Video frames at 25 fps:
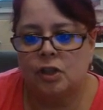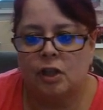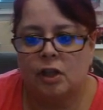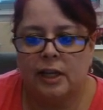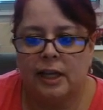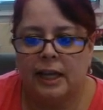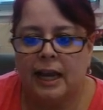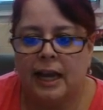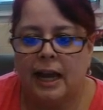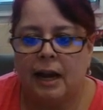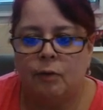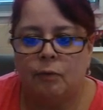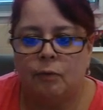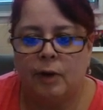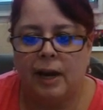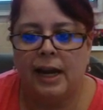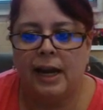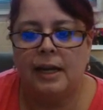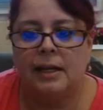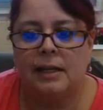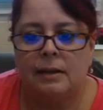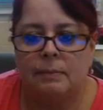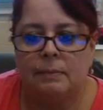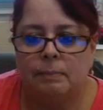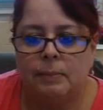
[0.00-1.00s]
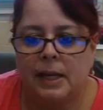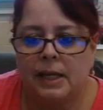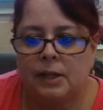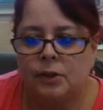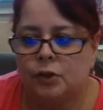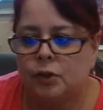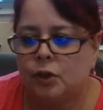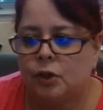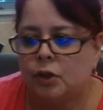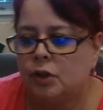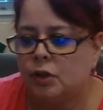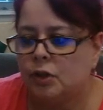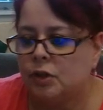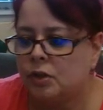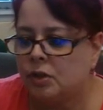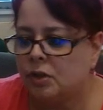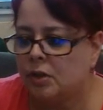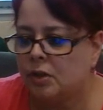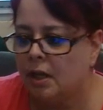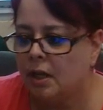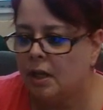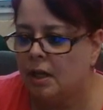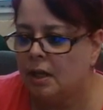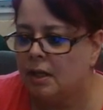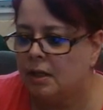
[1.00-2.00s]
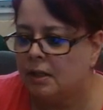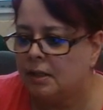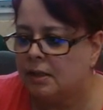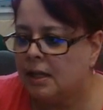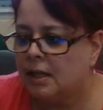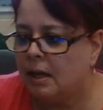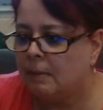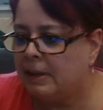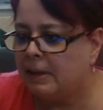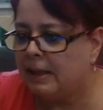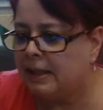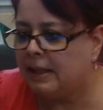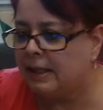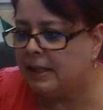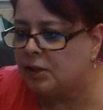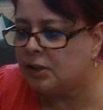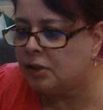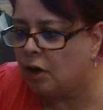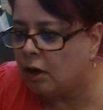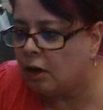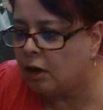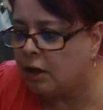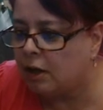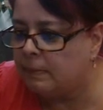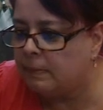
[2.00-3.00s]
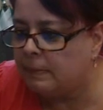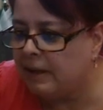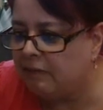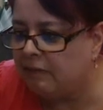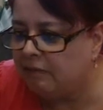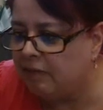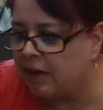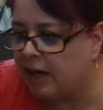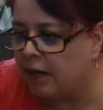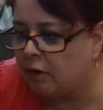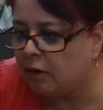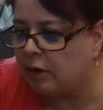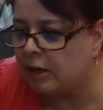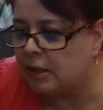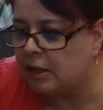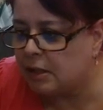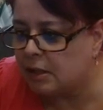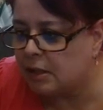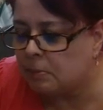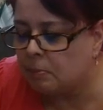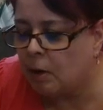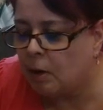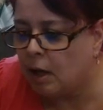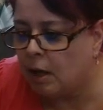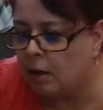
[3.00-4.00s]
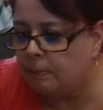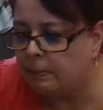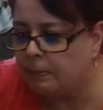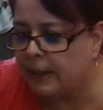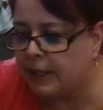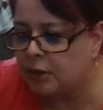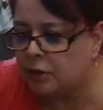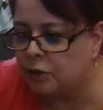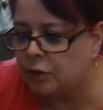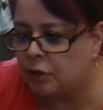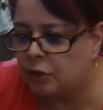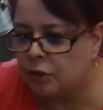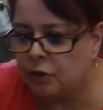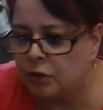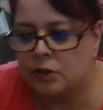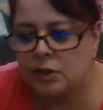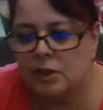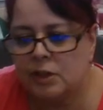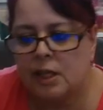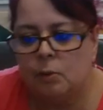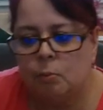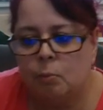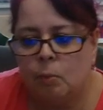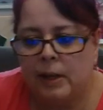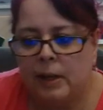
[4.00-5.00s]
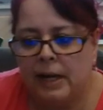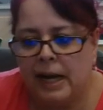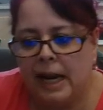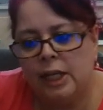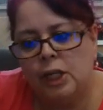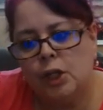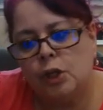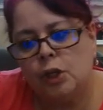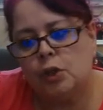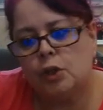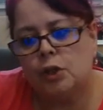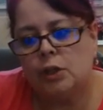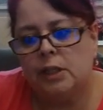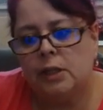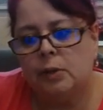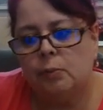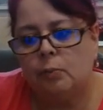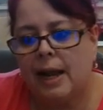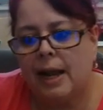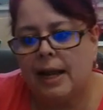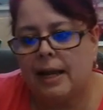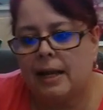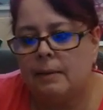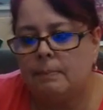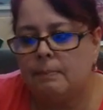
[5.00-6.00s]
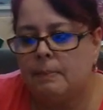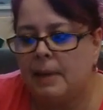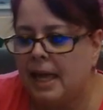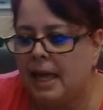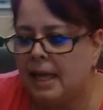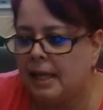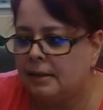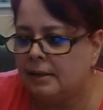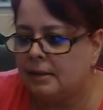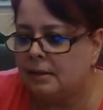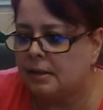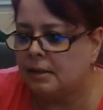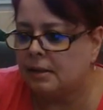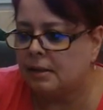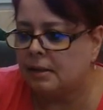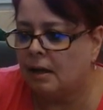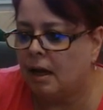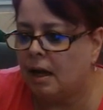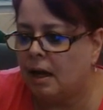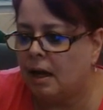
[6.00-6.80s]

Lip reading: looking at random pictures, some of these are going to be very small pictures. And what I usually recommend,